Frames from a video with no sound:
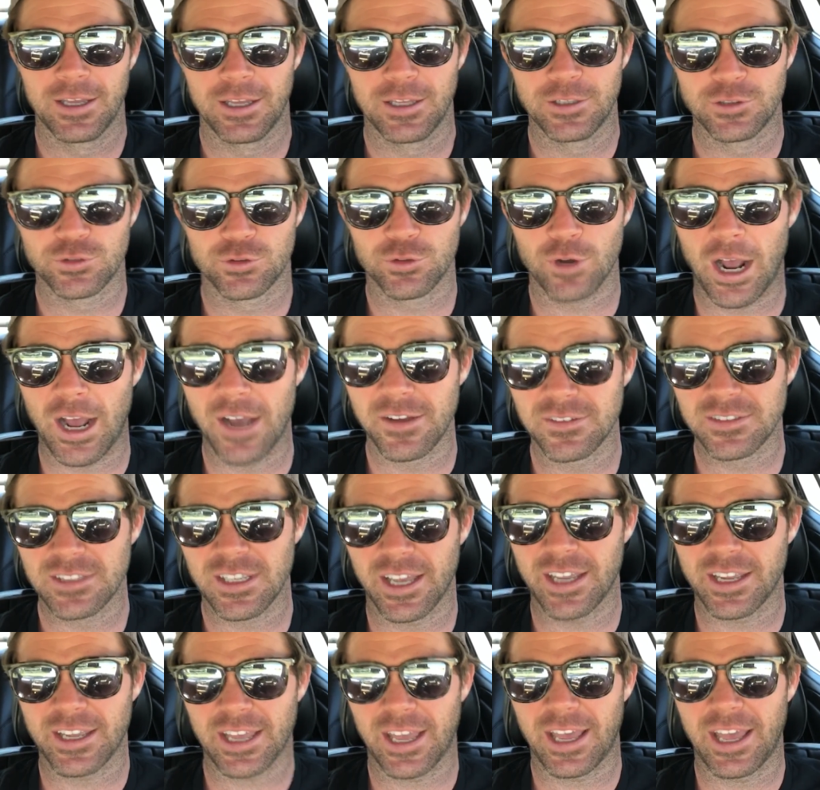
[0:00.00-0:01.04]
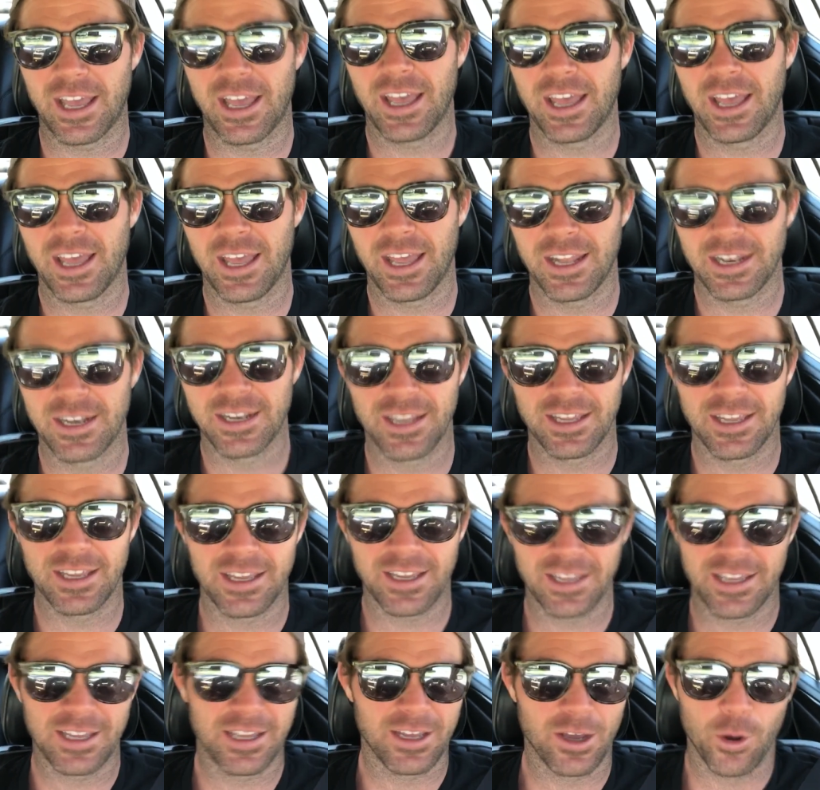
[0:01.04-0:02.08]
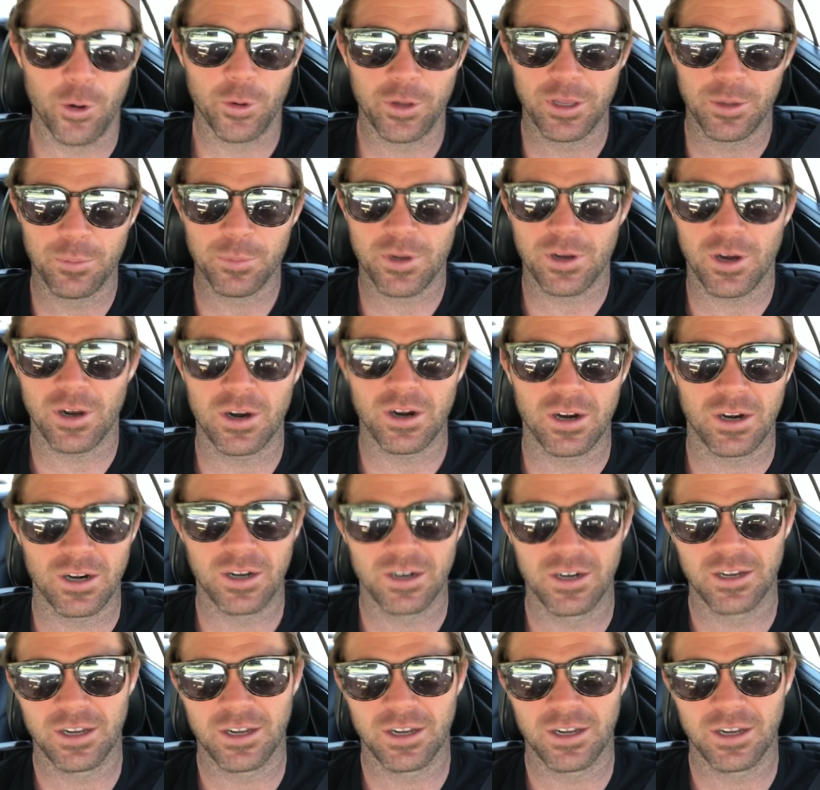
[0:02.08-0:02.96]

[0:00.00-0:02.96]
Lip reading: Drives like an OEM car.